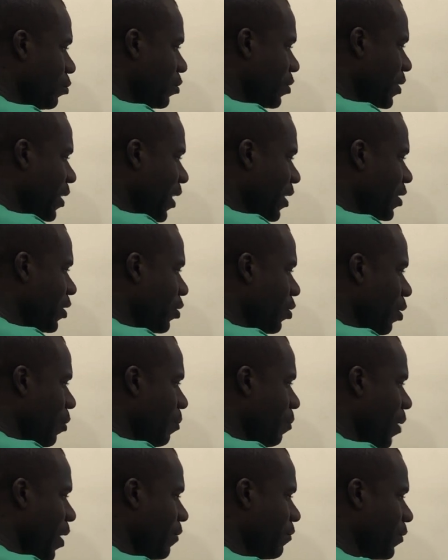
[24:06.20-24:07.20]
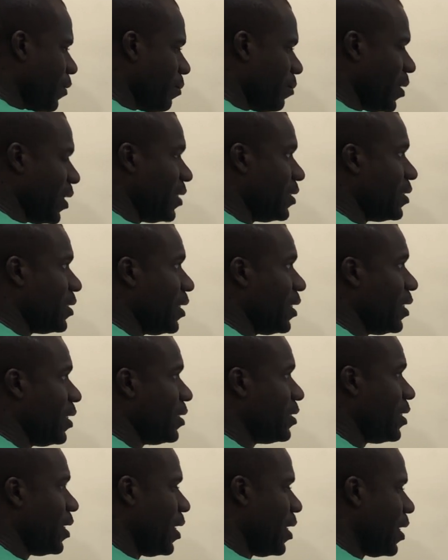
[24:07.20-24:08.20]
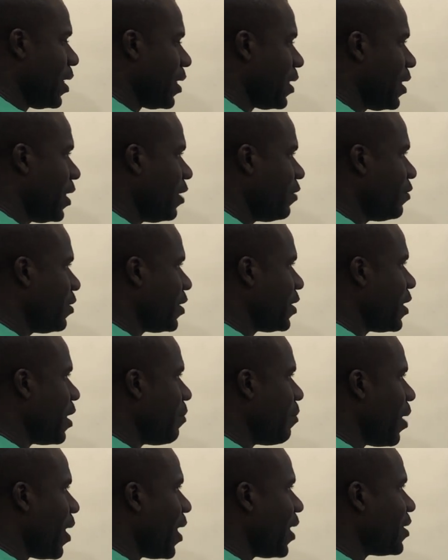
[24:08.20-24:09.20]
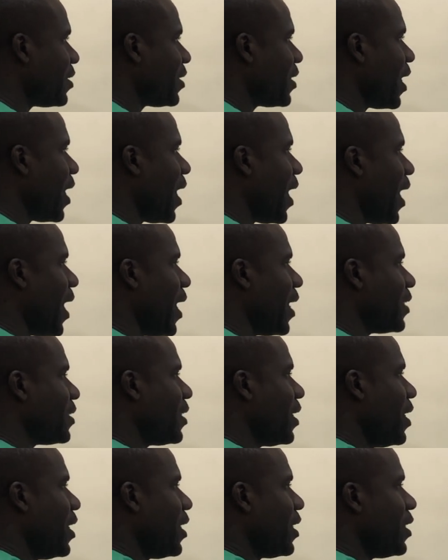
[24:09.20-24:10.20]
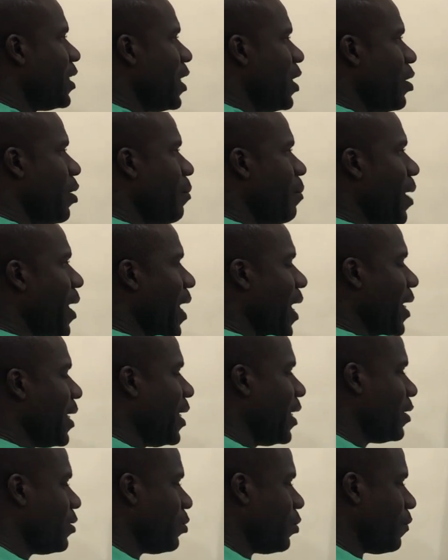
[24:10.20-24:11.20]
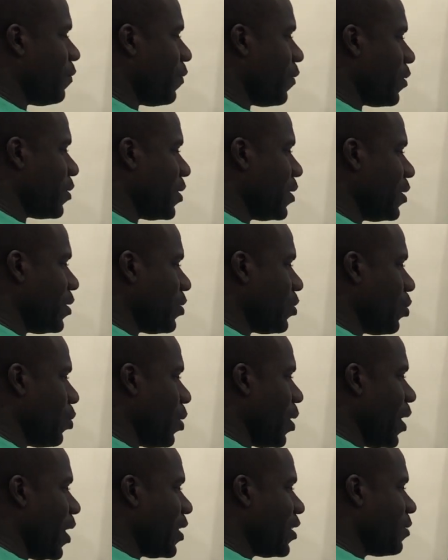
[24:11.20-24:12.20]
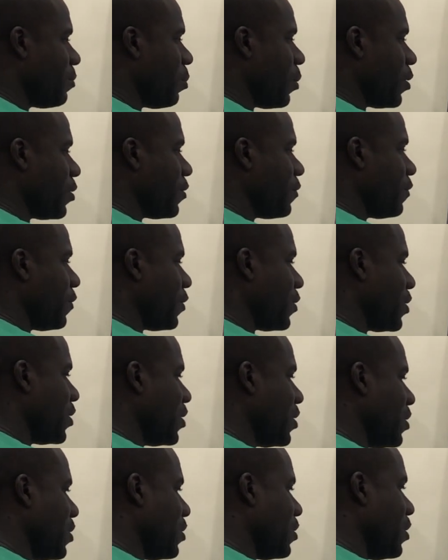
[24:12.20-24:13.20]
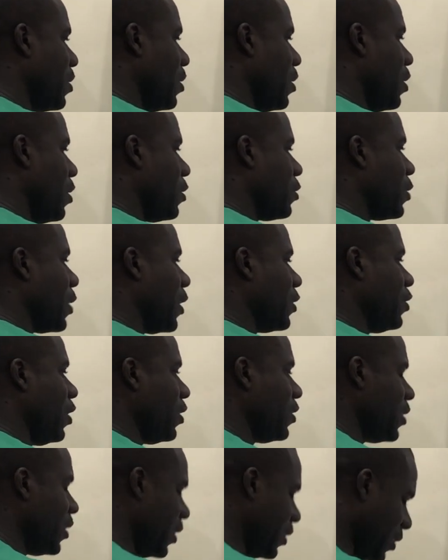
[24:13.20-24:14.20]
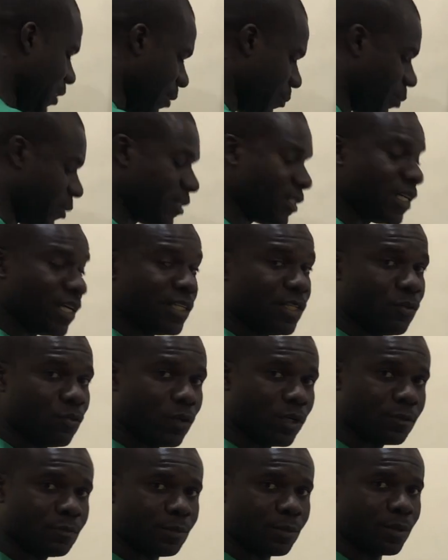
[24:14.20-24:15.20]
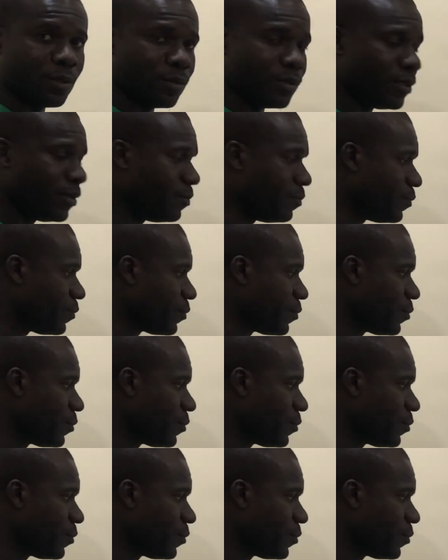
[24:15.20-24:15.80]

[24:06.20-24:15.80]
Take the number from 98. Give the same answer as the number added to 14. So x plus 14. So I just interpreted the word problem.